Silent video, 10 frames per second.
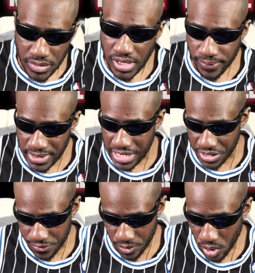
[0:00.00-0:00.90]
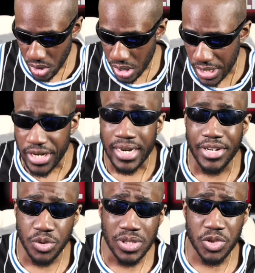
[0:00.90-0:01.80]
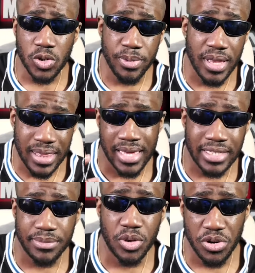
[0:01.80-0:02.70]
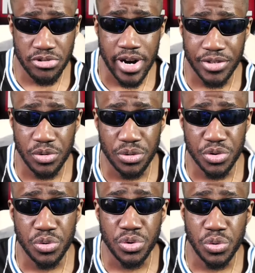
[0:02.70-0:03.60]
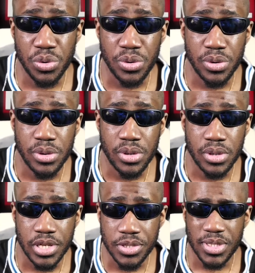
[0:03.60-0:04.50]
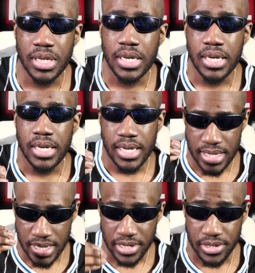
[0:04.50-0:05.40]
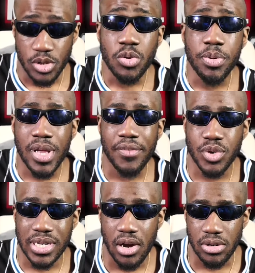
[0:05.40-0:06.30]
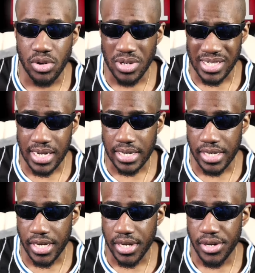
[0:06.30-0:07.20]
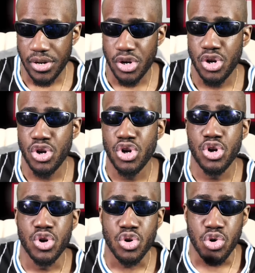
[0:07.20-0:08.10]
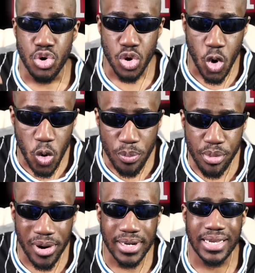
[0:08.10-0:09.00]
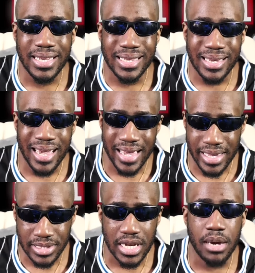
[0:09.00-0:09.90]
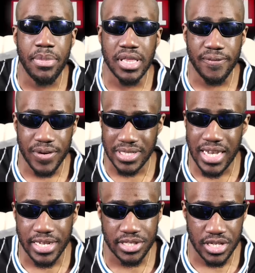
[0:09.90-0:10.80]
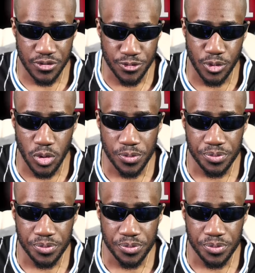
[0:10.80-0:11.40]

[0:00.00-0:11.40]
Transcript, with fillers: Fantastic Four, guys, you know this is going to be the third time they're going to try to to do this. This is what people have to understand here. Nobody cares about the Fantastic Four.